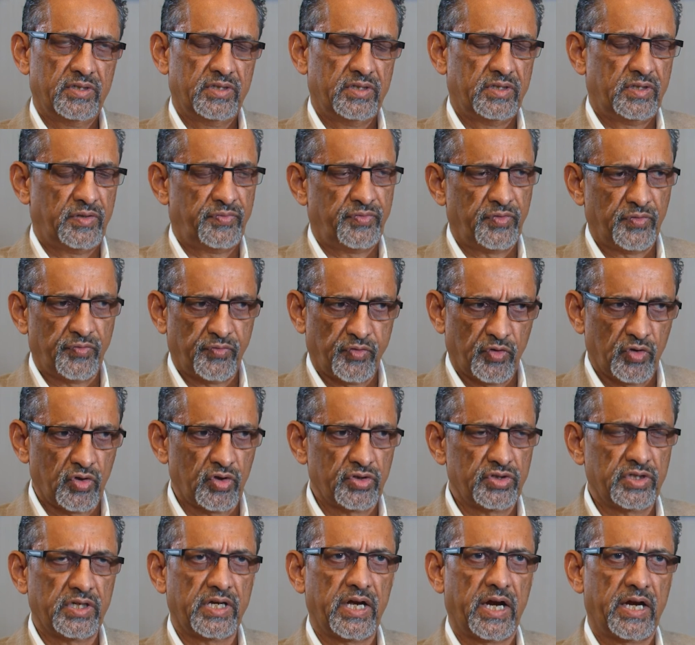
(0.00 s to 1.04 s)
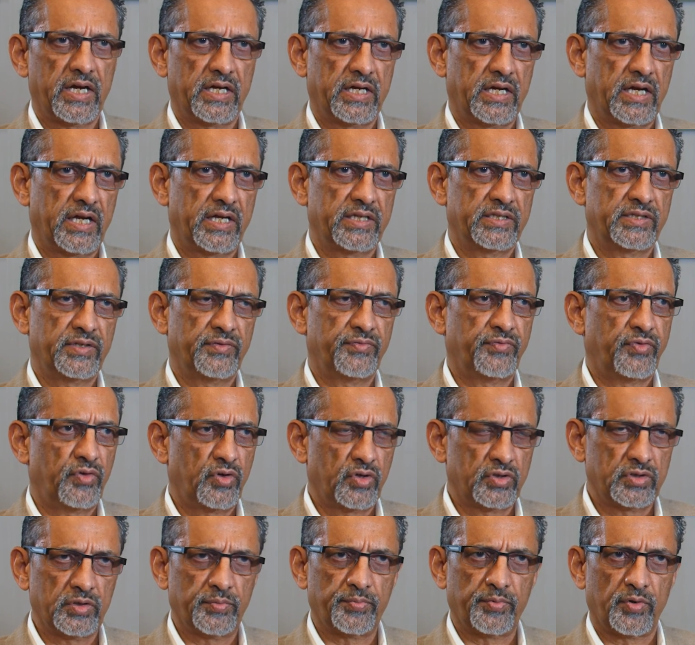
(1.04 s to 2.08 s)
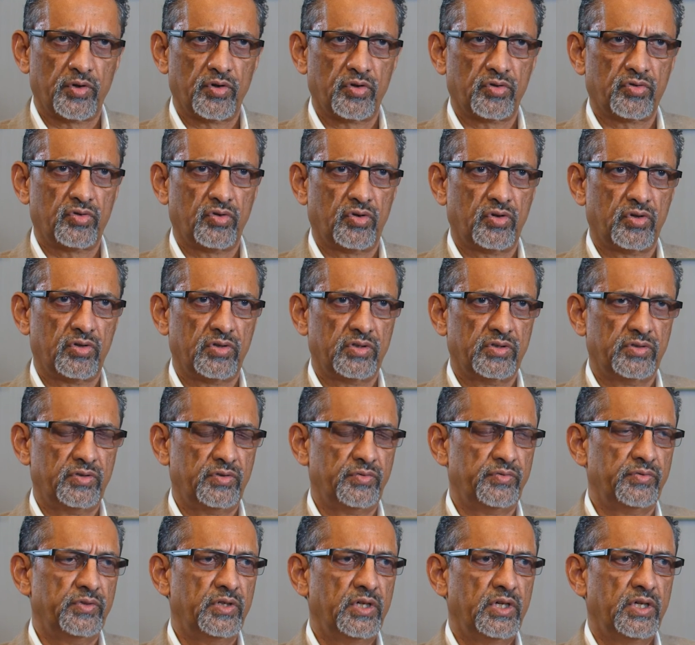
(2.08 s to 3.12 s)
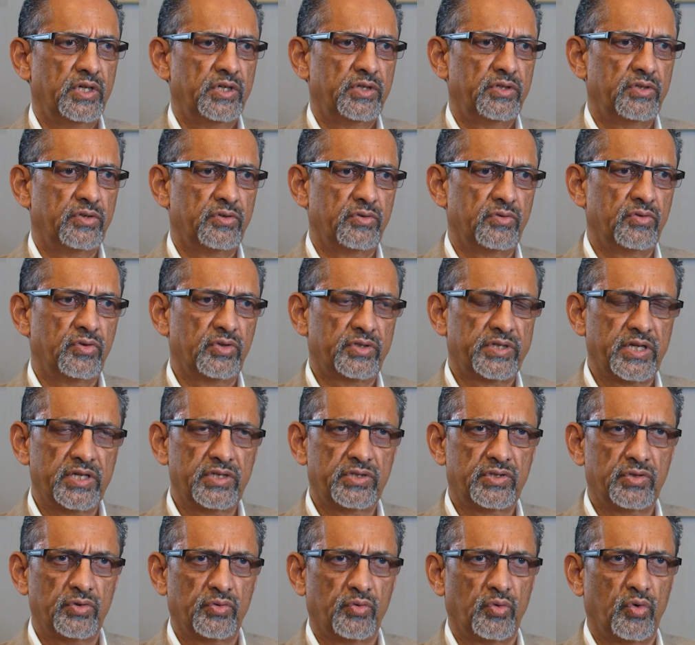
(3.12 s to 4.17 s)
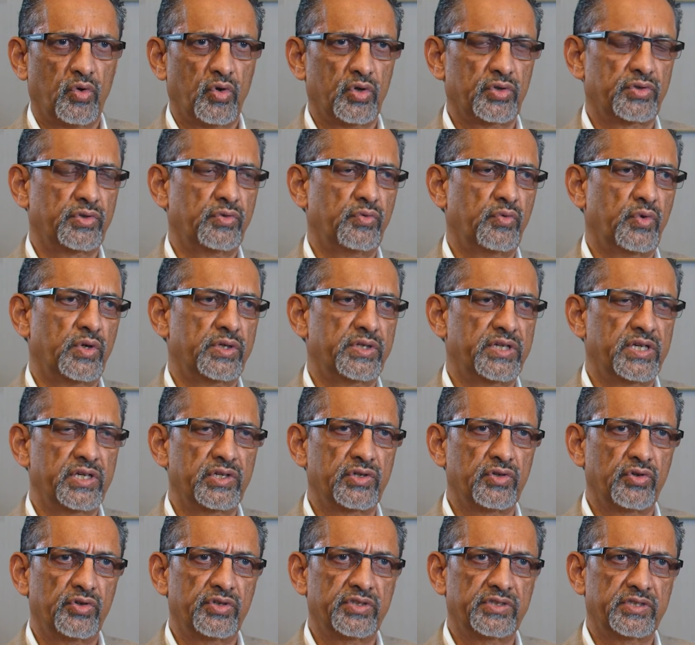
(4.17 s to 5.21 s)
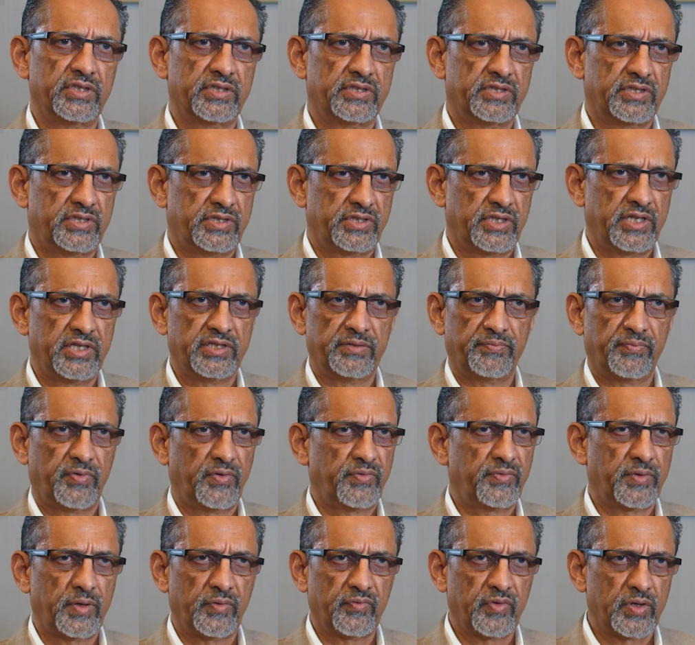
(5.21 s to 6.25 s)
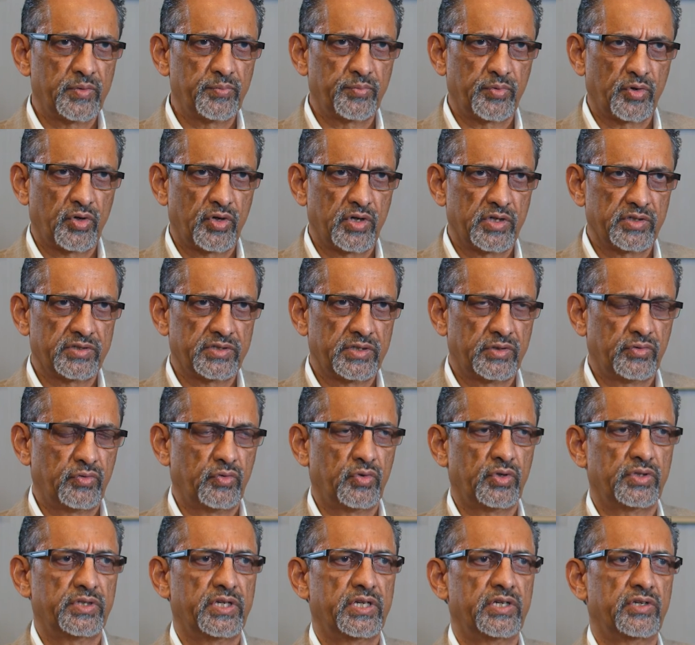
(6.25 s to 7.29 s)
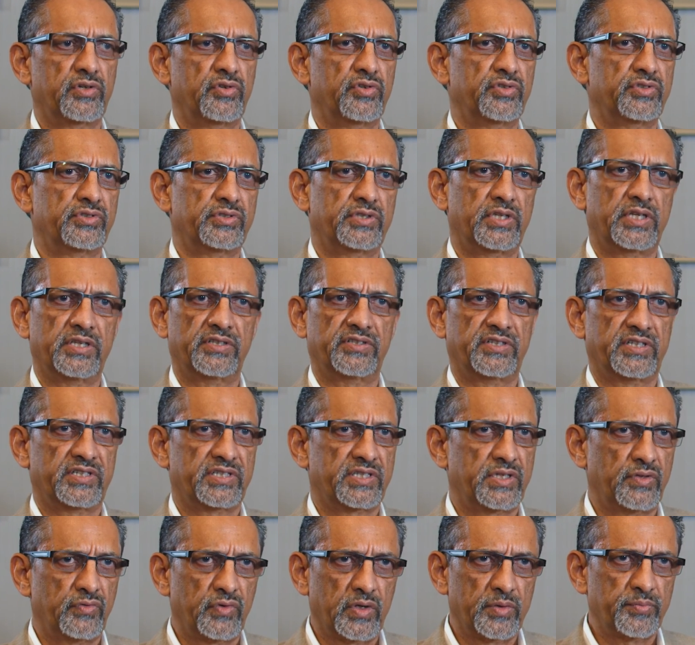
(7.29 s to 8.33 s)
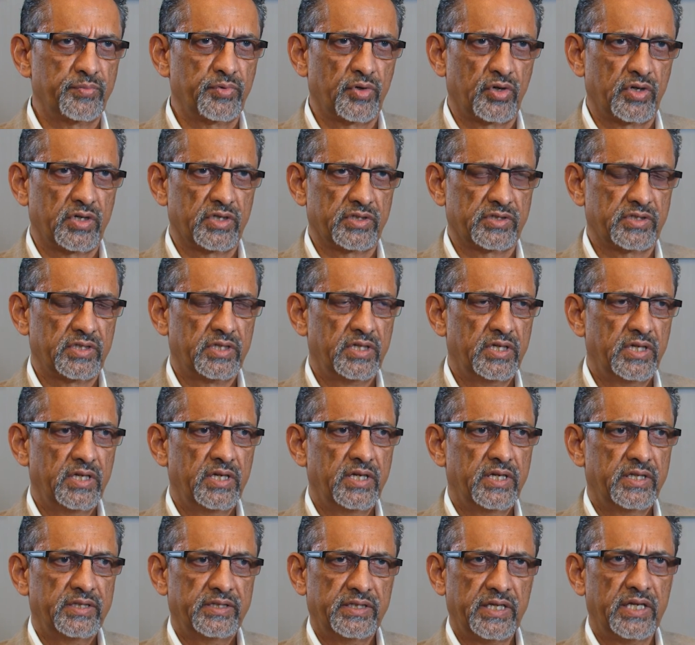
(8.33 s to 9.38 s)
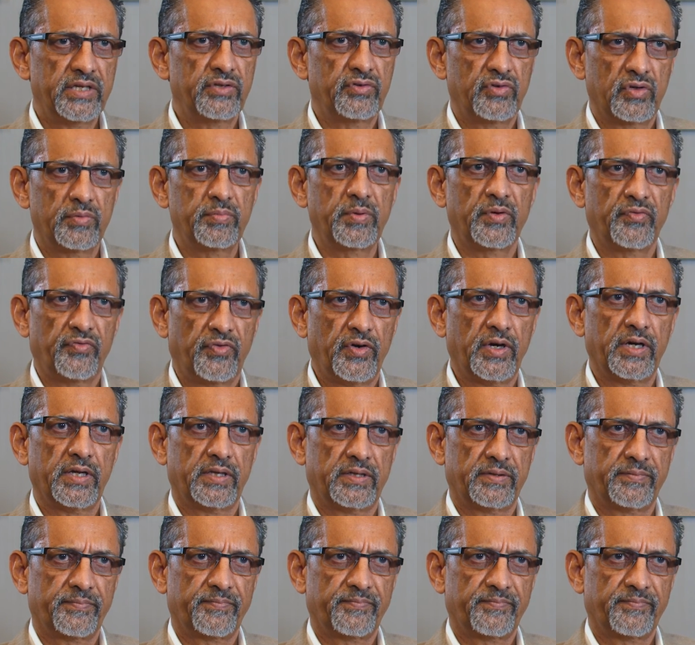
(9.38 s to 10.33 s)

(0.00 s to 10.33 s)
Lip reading: If you follow the guidelines, you follow the protocol, you look into what includes the 351 products and what includes 361 products, then you will be fine.